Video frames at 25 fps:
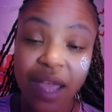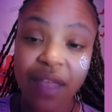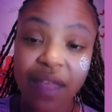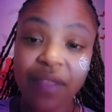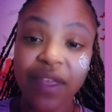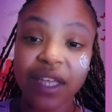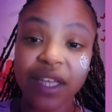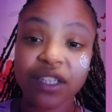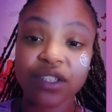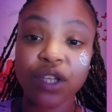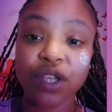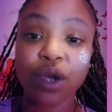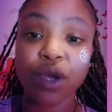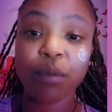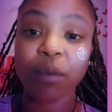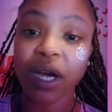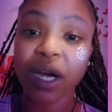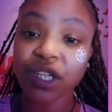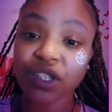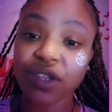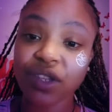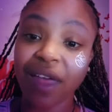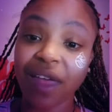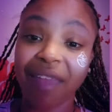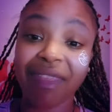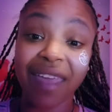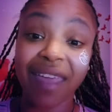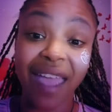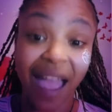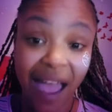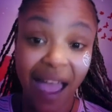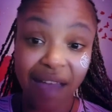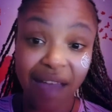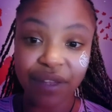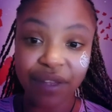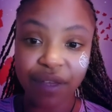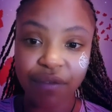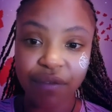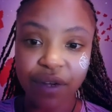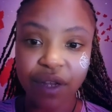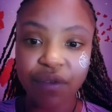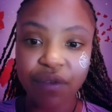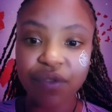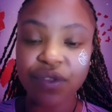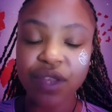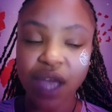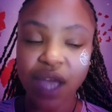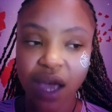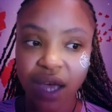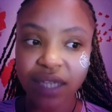there's so much that they have given
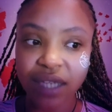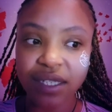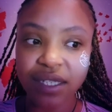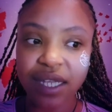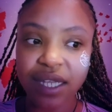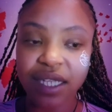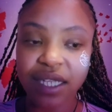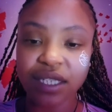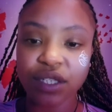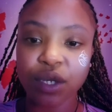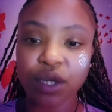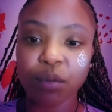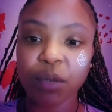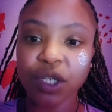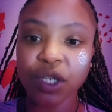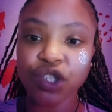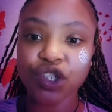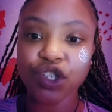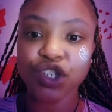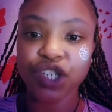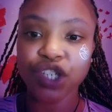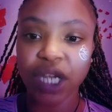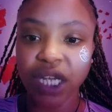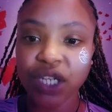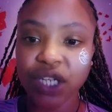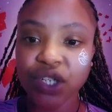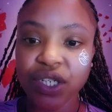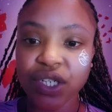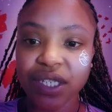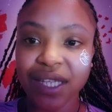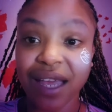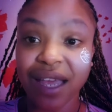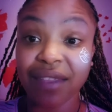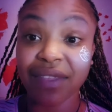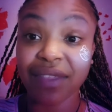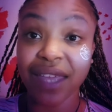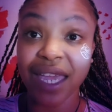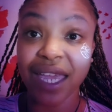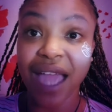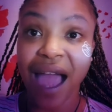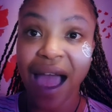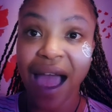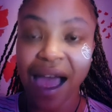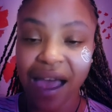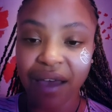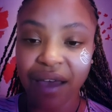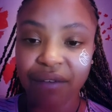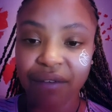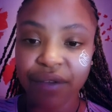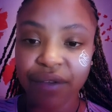us, there's so much changes that they
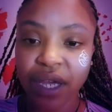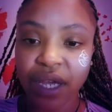have